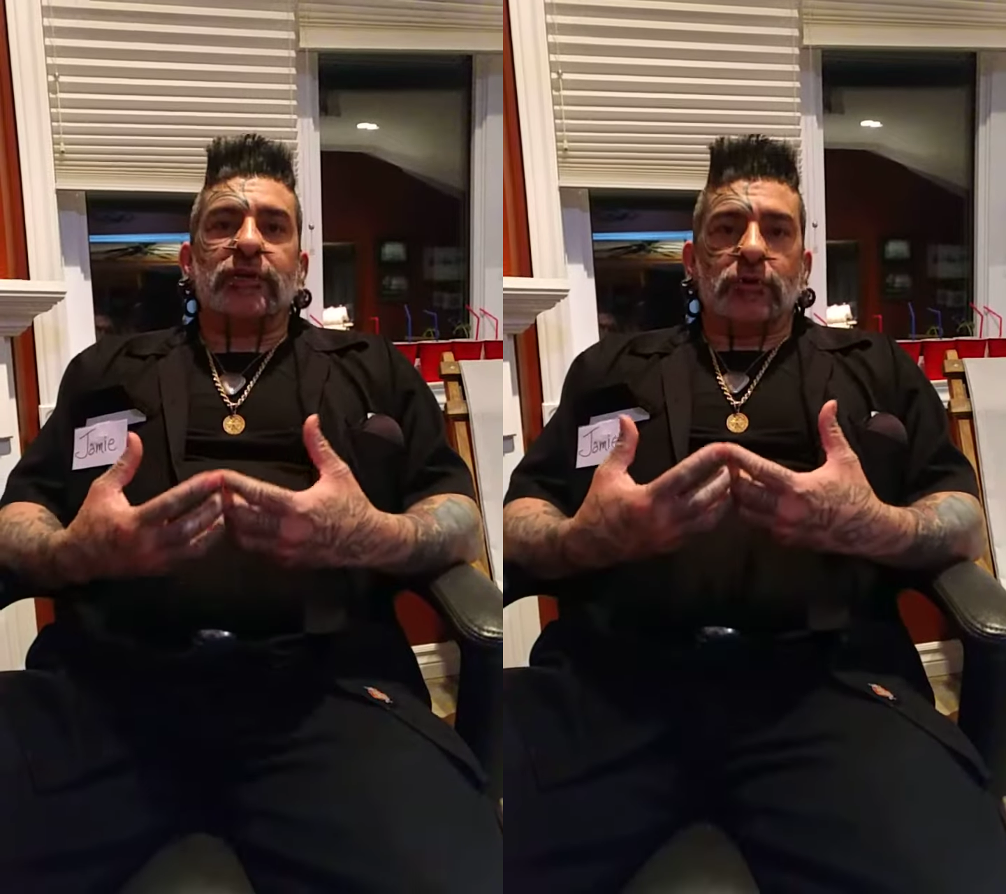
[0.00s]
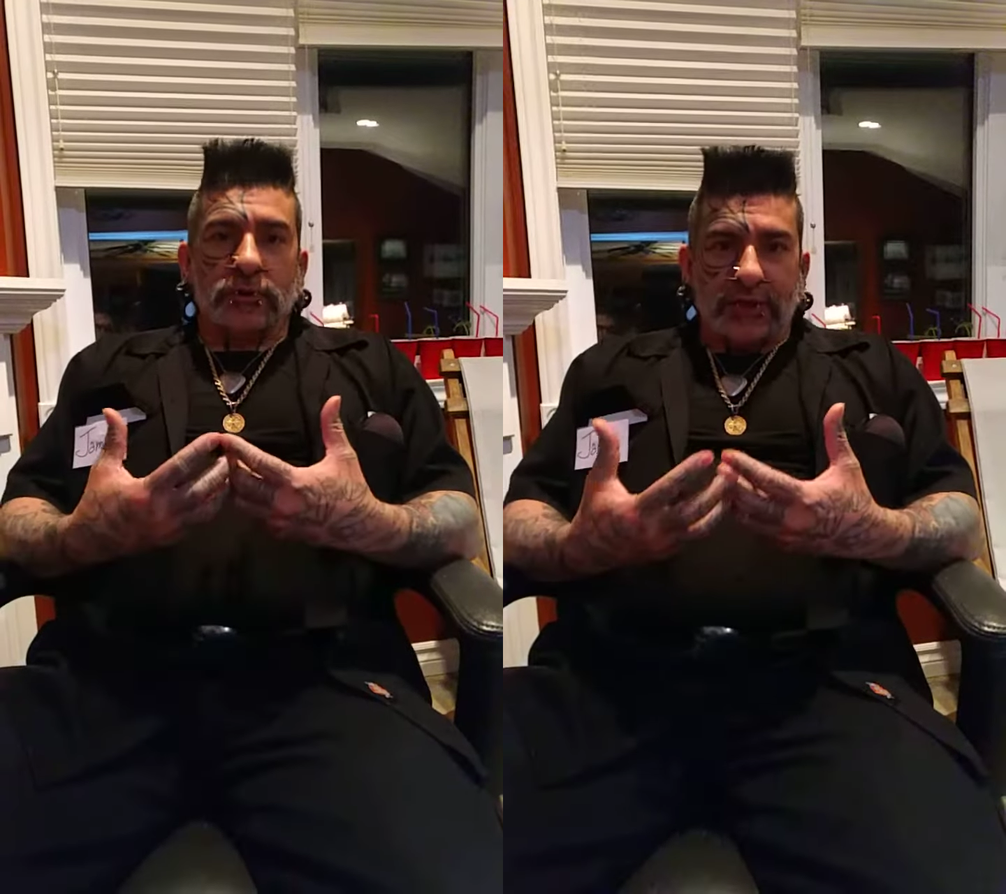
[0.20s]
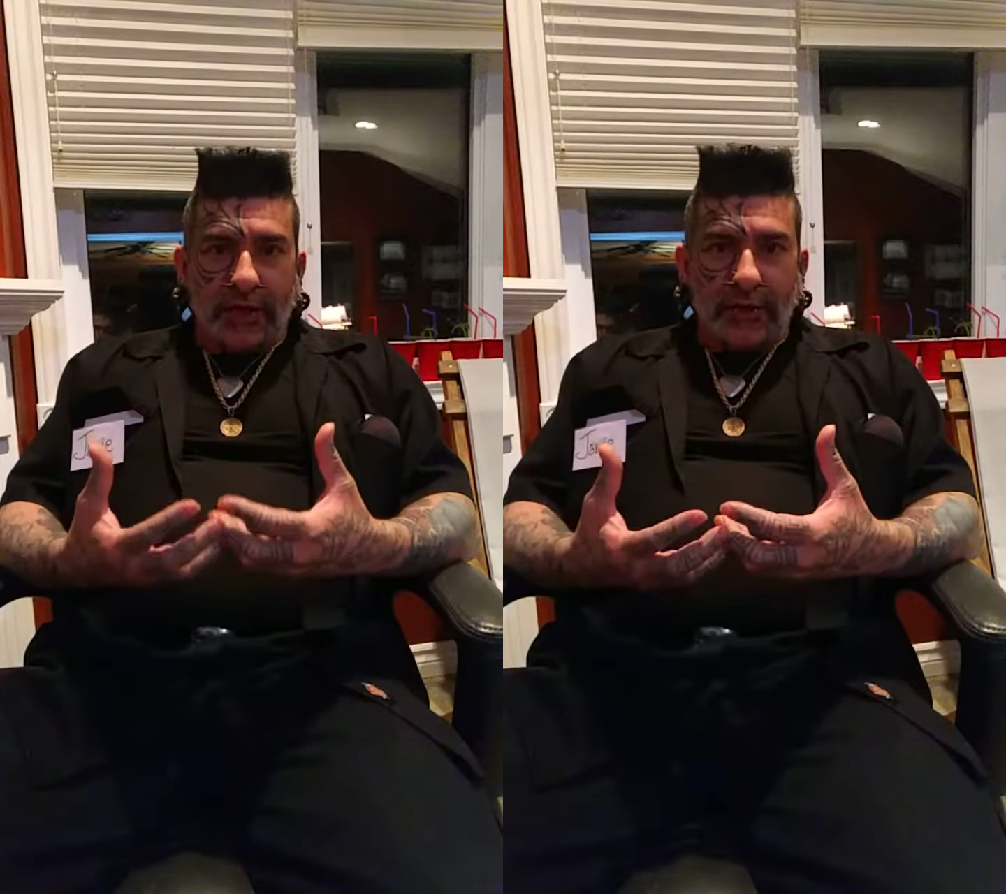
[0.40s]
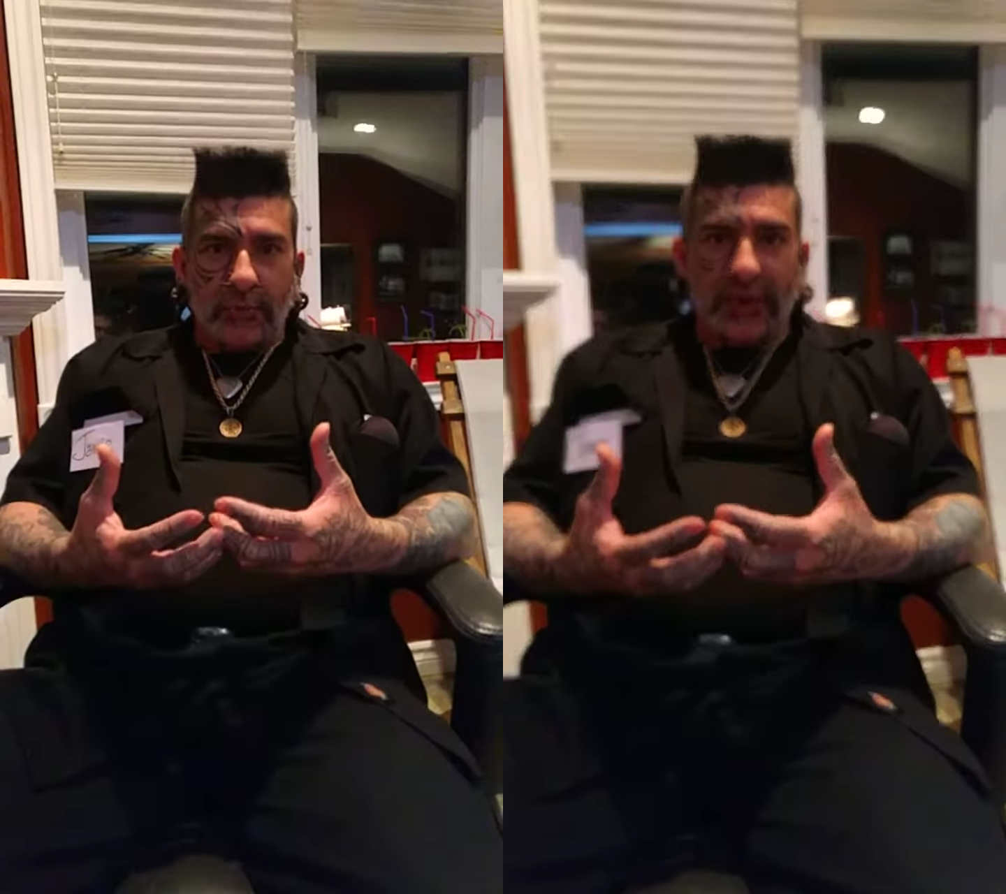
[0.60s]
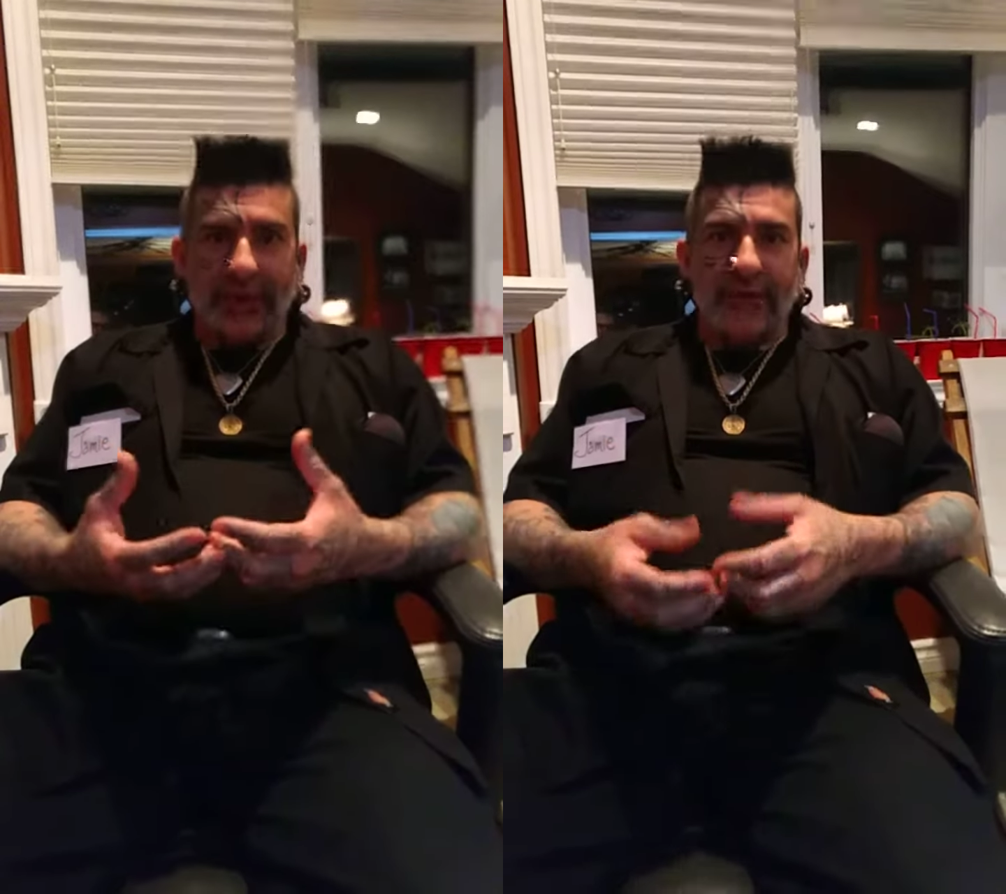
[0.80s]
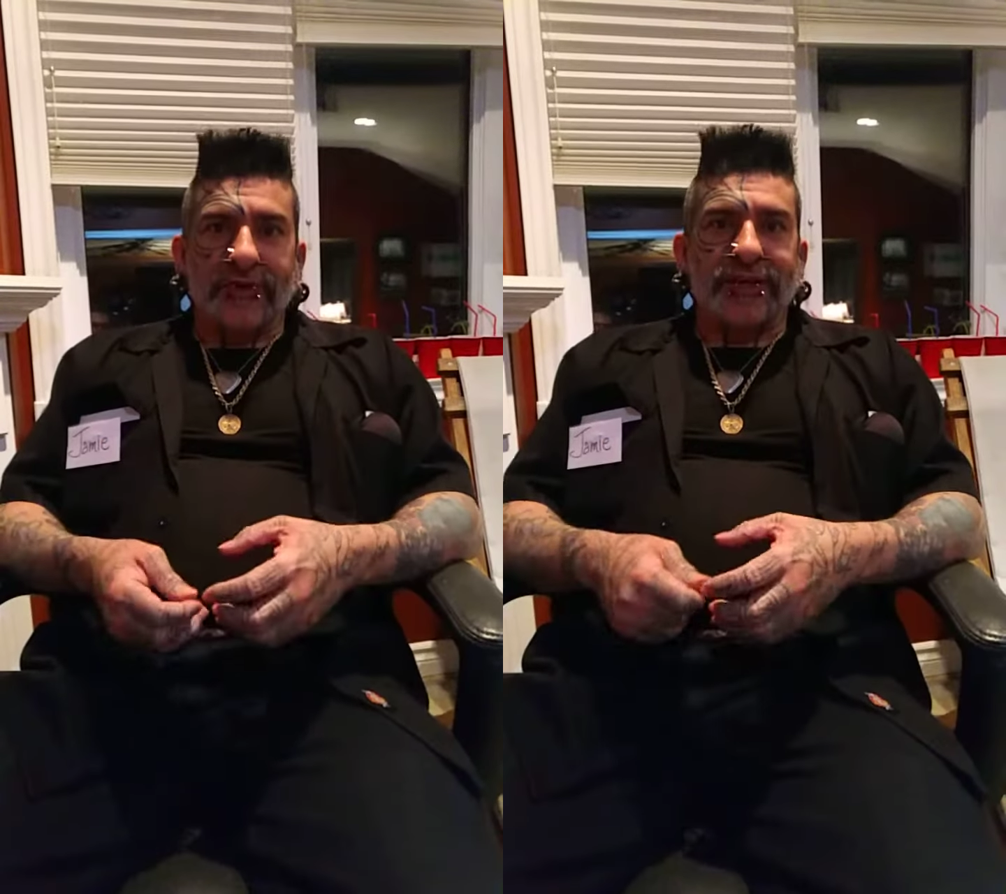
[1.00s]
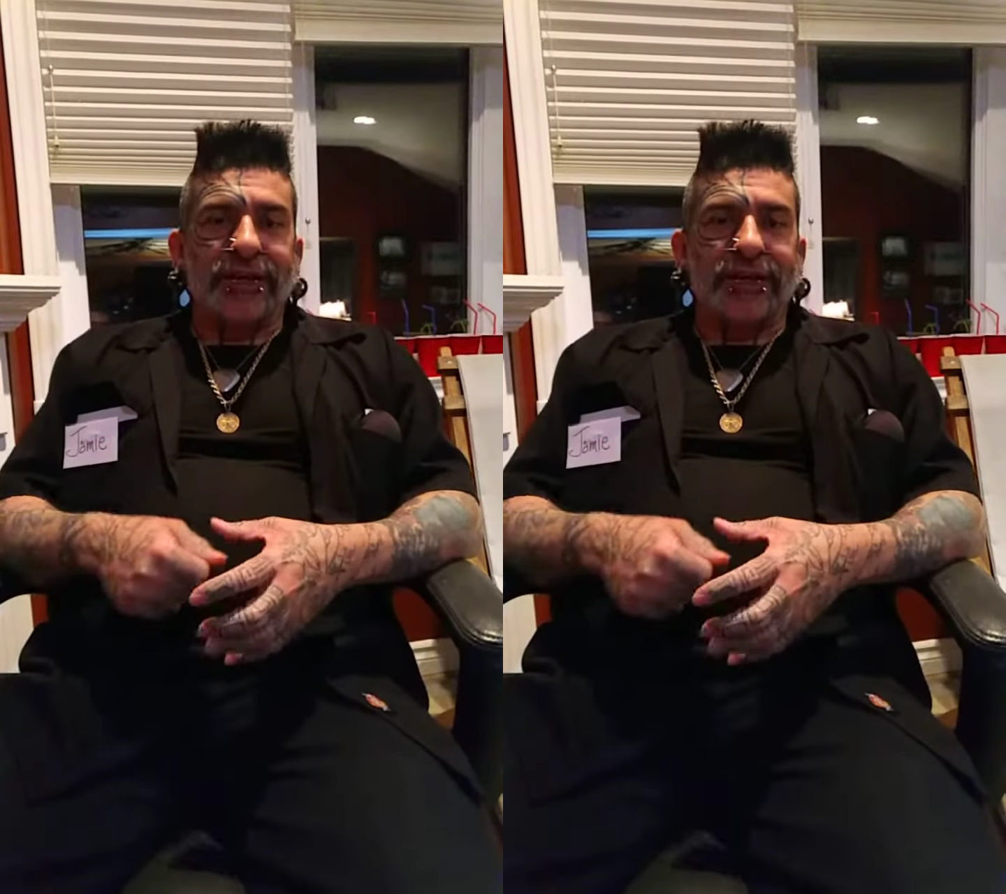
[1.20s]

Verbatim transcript: or tell it we love it,